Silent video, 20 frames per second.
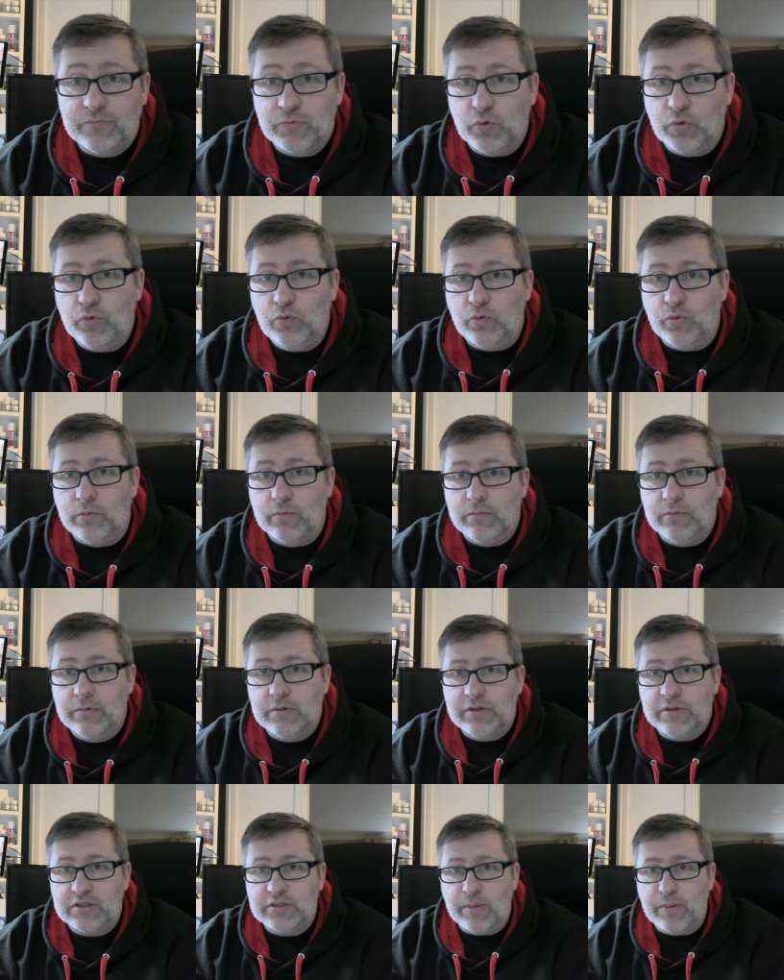Ooh,
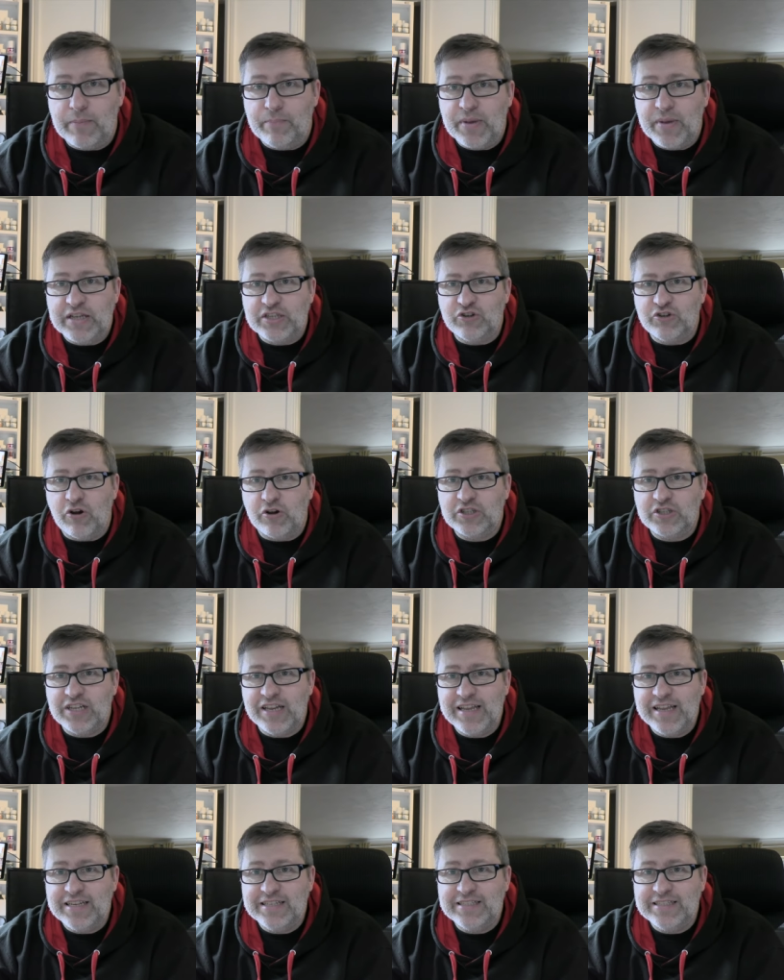it's about Peter
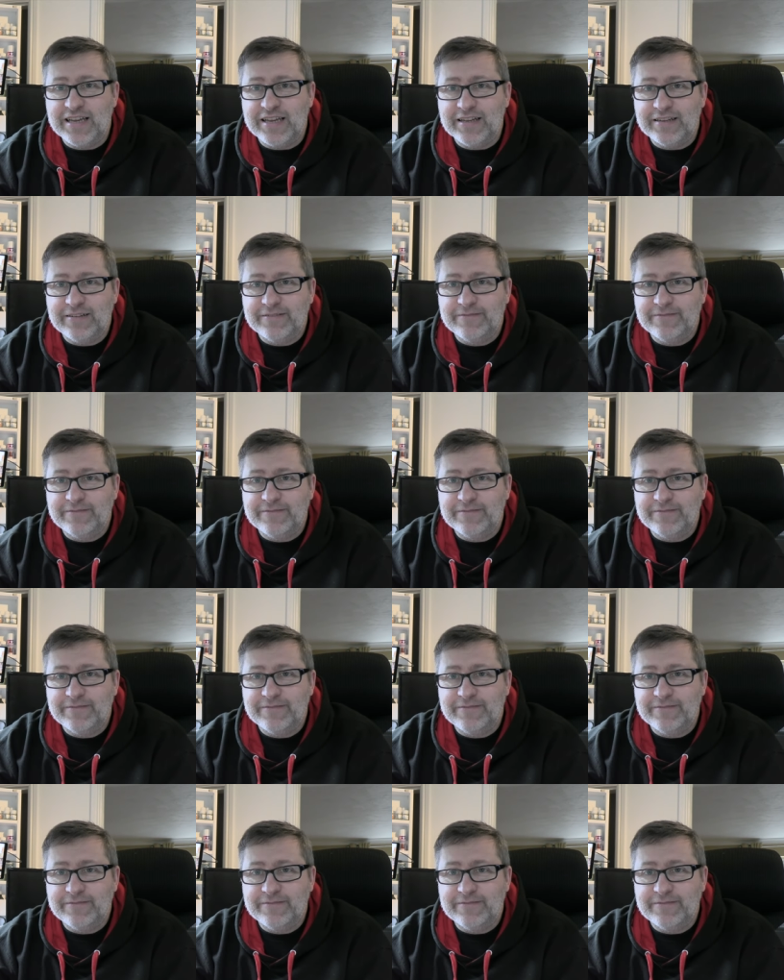Oxley, isn't it?